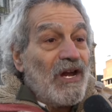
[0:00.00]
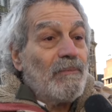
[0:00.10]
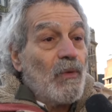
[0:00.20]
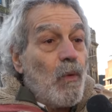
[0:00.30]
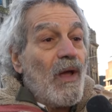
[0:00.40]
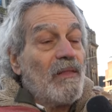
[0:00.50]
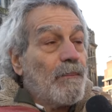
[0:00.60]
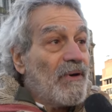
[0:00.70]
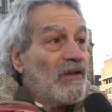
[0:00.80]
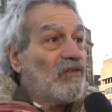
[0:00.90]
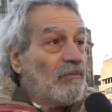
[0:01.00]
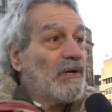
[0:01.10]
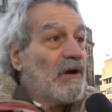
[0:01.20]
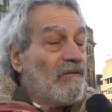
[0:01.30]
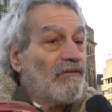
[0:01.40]
shame the way the press has
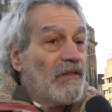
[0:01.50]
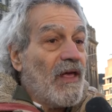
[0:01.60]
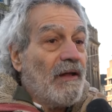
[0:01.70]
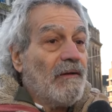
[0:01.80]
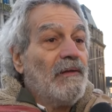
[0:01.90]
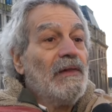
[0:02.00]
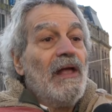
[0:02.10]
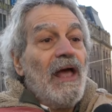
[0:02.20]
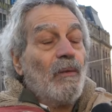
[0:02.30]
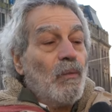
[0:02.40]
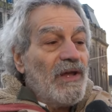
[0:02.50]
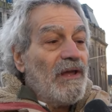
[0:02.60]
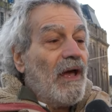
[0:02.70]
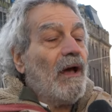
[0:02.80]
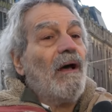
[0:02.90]
been covering that. And
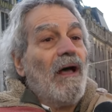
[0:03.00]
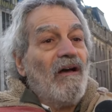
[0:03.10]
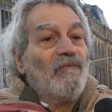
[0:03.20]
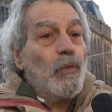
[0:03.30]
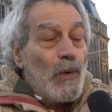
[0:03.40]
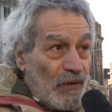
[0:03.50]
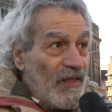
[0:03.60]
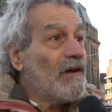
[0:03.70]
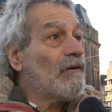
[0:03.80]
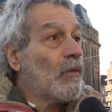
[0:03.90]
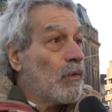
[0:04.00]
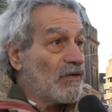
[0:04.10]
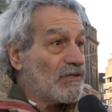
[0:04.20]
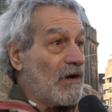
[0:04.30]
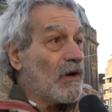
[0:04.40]
we were there in
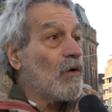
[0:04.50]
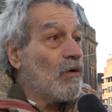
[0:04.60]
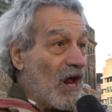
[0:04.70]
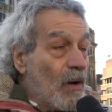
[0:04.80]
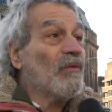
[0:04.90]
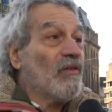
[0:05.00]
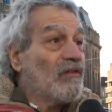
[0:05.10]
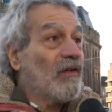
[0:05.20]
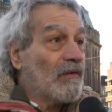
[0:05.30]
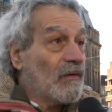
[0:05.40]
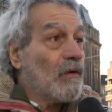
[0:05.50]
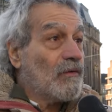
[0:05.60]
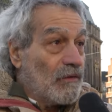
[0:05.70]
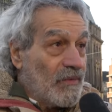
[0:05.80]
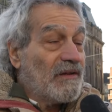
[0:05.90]
Woolwich Crown Court. I was inside the
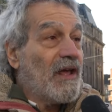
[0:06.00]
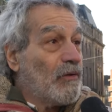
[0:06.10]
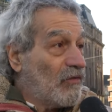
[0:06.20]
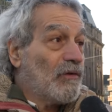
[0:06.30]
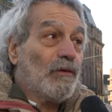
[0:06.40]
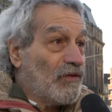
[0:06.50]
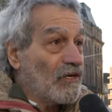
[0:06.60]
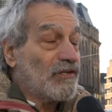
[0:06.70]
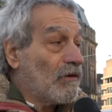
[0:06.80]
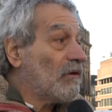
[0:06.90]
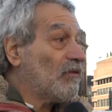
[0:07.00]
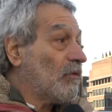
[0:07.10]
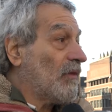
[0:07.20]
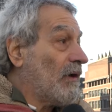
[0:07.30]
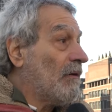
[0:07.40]
courtroom that day. You say no Dutch
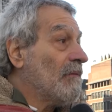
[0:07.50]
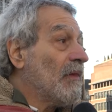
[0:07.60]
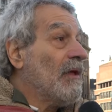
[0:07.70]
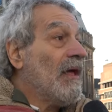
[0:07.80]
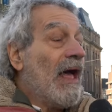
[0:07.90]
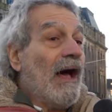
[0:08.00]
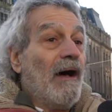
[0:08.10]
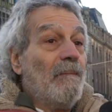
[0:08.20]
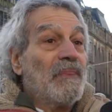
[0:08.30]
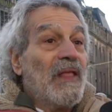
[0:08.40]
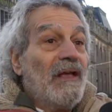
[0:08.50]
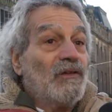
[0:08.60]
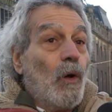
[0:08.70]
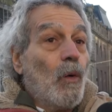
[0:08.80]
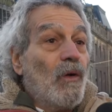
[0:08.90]
journalists were there.
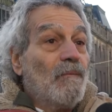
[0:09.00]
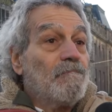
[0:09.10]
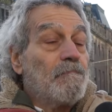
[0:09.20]
So